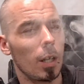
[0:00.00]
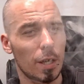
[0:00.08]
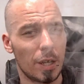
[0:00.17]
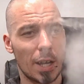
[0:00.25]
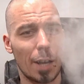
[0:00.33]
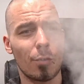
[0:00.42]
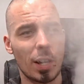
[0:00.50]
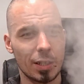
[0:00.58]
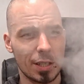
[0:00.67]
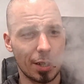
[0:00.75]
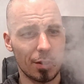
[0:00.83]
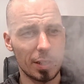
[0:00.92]
Are you going to
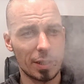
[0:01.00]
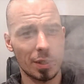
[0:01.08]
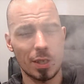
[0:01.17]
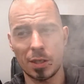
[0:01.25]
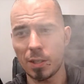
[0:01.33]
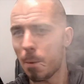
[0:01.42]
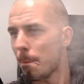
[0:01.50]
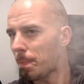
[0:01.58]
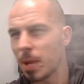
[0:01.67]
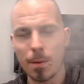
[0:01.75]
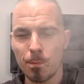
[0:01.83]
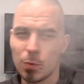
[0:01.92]
run series in this?
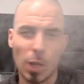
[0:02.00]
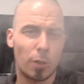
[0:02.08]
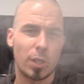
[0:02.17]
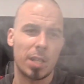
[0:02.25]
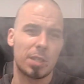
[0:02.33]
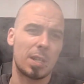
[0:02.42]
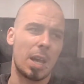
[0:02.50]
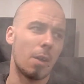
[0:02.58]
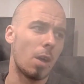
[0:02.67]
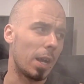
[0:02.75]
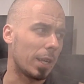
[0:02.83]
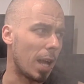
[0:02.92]
No chance in
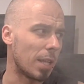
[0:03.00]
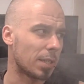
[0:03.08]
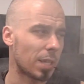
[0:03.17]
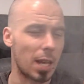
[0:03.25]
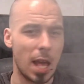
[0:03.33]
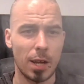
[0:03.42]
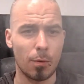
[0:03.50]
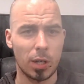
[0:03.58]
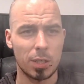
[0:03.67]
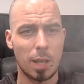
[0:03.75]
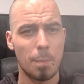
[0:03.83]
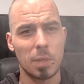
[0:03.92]
hell. I can't see
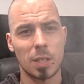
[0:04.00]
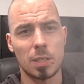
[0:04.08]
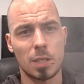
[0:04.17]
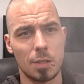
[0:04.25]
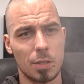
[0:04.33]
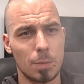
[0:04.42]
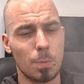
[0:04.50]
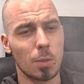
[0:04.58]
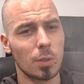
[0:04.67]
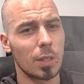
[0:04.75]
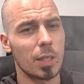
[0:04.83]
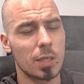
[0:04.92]
anyone attempting a series
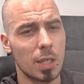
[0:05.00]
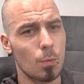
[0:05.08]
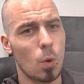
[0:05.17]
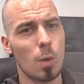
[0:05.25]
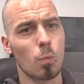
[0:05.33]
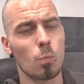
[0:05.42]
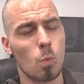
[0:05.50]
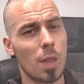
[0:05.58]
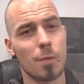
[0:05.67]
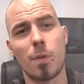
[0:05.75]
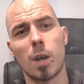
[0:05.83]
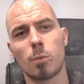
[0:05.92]
build in this, and why
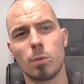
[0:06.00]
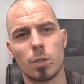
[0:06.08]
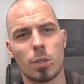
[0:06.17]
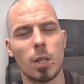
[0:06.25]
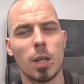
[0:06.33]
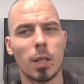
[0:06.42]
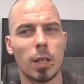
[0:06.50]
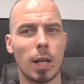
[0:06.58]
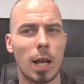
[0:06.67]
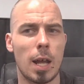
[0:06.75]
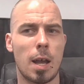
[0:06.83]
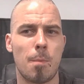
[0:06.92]
the fuck would you?
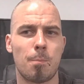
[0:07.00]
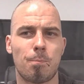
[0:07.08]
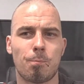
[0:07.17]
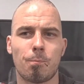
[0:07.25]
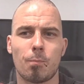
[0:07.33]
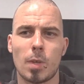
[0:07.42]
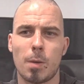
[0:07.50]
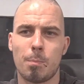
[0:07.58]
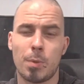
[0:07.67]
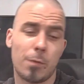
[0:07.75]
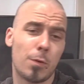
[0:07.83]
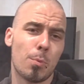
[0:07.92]

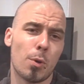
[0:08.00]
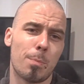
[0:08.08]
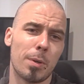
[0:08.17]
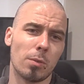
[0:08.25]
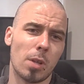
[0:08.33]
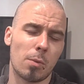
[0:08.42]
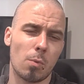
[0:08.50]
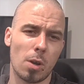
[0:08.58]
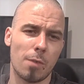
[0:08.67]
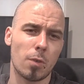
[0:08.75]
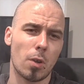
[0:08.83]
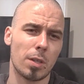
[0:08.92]
But if you put a build like
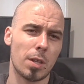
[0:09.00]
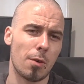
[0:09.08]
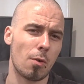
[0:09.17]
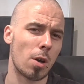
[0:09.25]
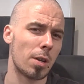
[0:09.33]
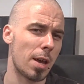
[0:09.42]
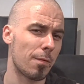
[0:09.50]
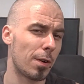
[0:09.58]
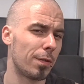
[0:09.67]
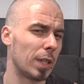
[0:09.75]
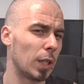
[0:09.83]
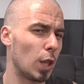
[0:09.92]
what I've got in there right now,
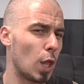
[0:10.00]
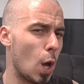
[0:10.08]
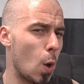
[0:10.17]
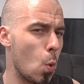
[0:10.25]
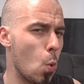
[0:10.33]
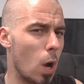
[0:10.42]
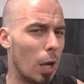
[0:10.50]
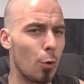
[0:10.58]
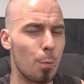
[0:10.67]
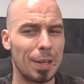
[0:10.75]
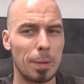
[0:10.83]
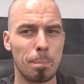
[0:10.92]
very, very low
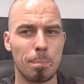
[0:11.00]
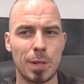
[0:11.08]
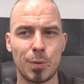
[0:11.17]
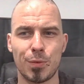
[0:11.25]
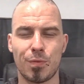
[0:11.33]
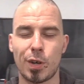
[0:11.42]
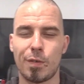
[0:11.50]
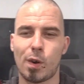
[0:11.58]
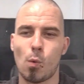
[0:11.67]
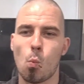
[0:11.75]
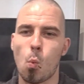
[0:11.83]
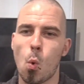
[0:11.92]
ohming build, very,
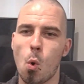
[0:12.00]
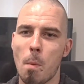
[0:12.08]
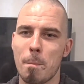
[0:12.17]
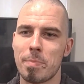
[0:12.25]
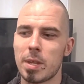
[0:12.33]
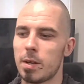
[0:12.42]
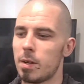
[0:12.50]
very warm,